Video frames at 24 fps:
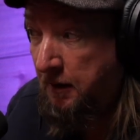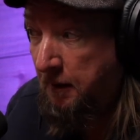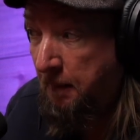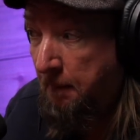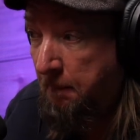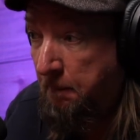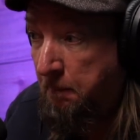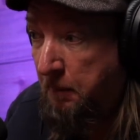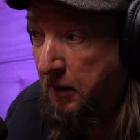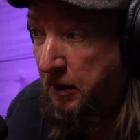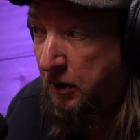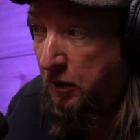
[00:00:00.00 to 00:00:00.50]

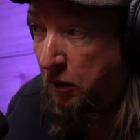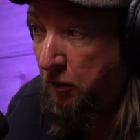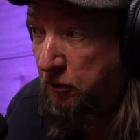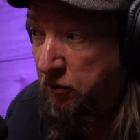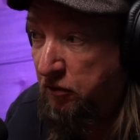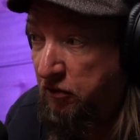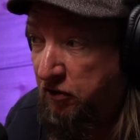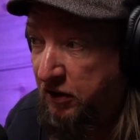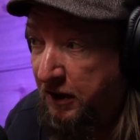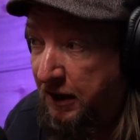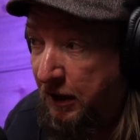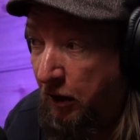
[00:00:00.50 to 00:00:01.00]
but you don't
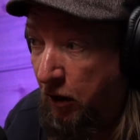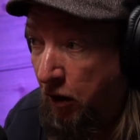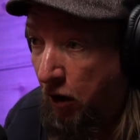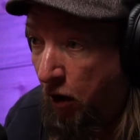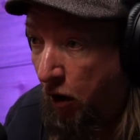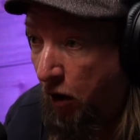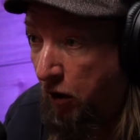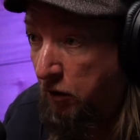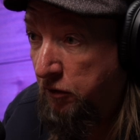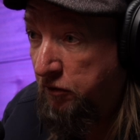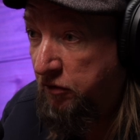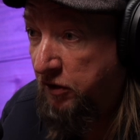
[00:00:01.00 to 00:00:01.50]
see it on
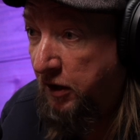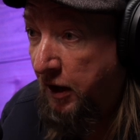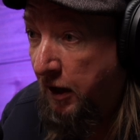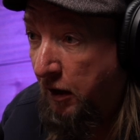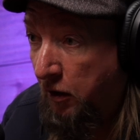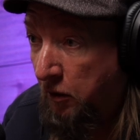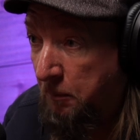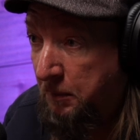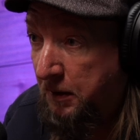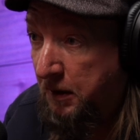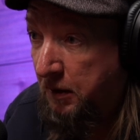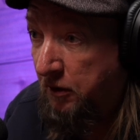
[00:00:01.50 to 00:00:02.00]
large
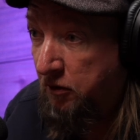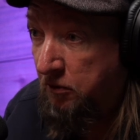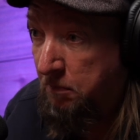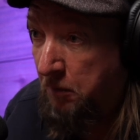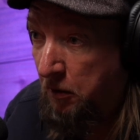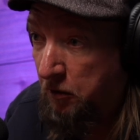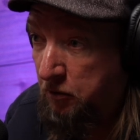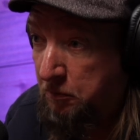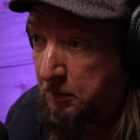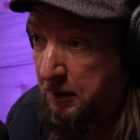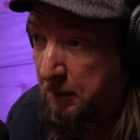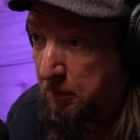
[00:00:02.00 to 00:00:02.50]
scale because
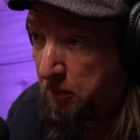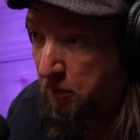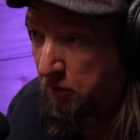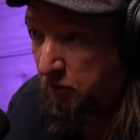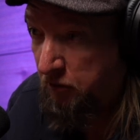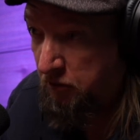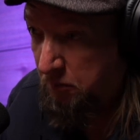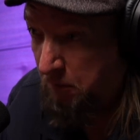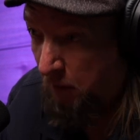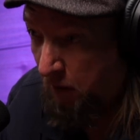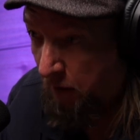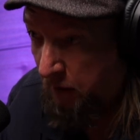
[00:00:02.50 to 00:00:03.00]
most people are
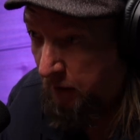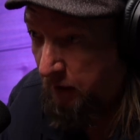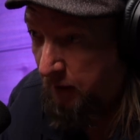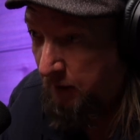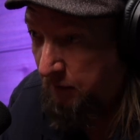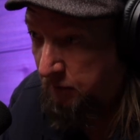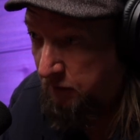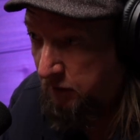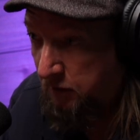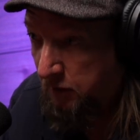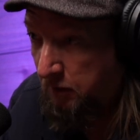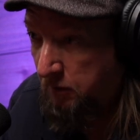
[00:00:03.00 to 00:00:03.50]
smart
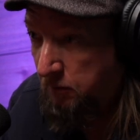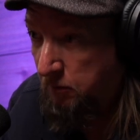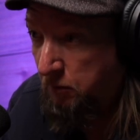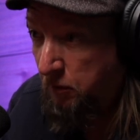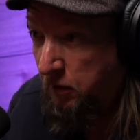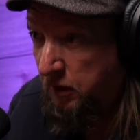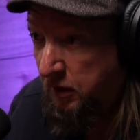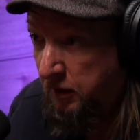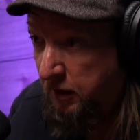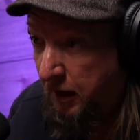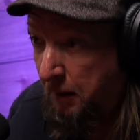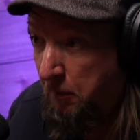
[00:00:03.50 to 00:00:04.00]
enough to
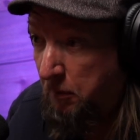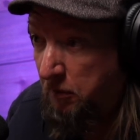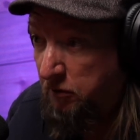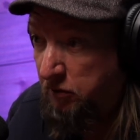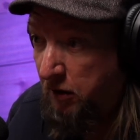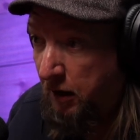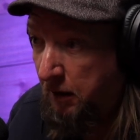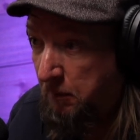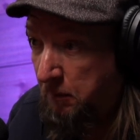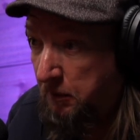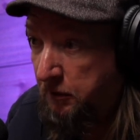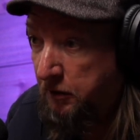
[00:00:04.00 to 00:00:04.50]
really double
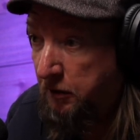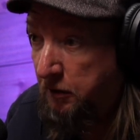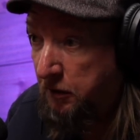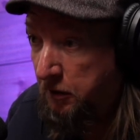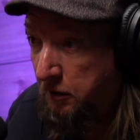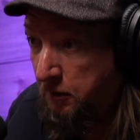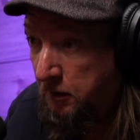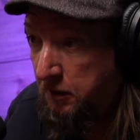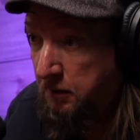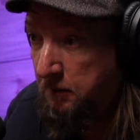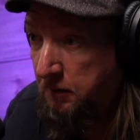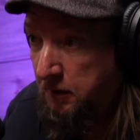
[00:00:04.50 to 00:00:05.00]
check what they're
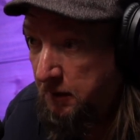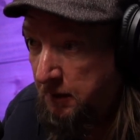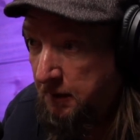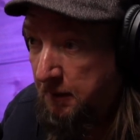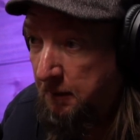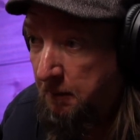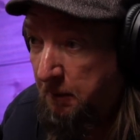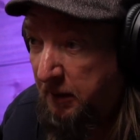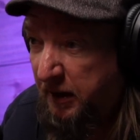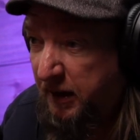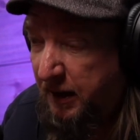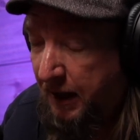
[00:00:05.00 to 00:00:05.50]
doing.
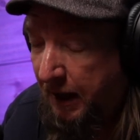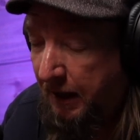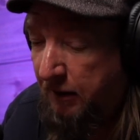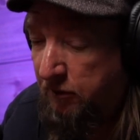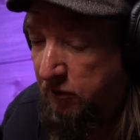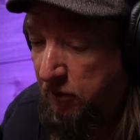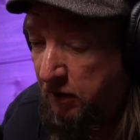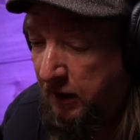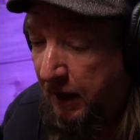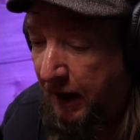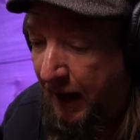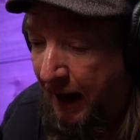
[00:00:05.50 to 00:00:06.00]
But
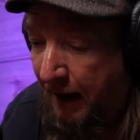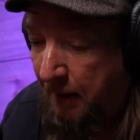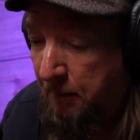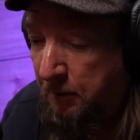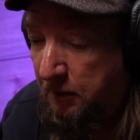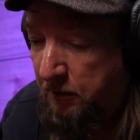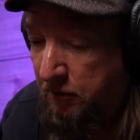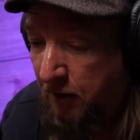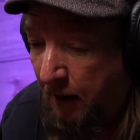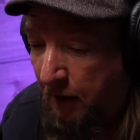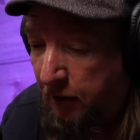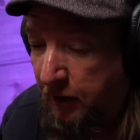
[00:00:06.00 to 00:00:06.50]
occasionally that
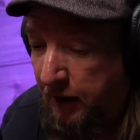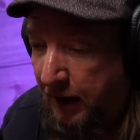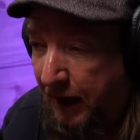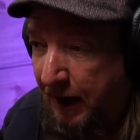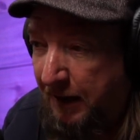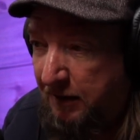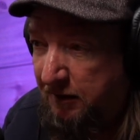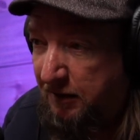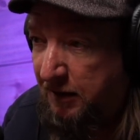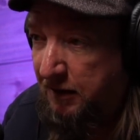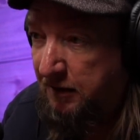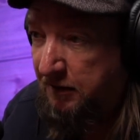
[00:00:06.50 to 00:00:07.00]
happens. So I think
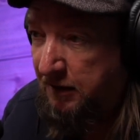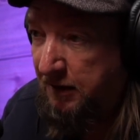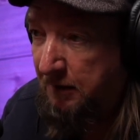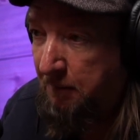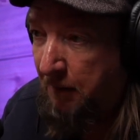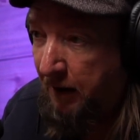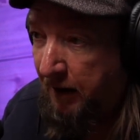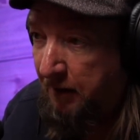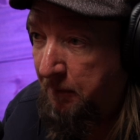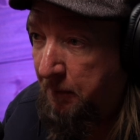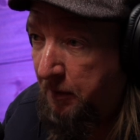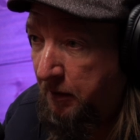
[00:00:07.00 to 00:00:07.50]
AT&T
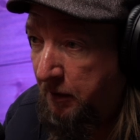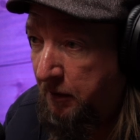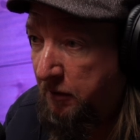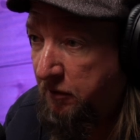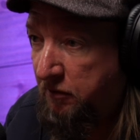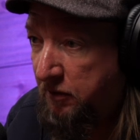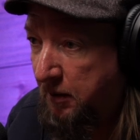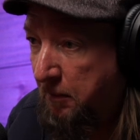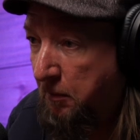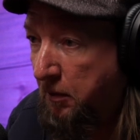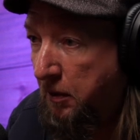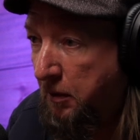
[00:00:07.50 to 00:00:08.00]
might have been in a
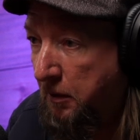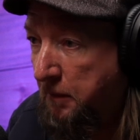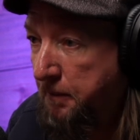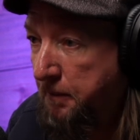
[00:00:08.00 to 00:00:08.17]
similar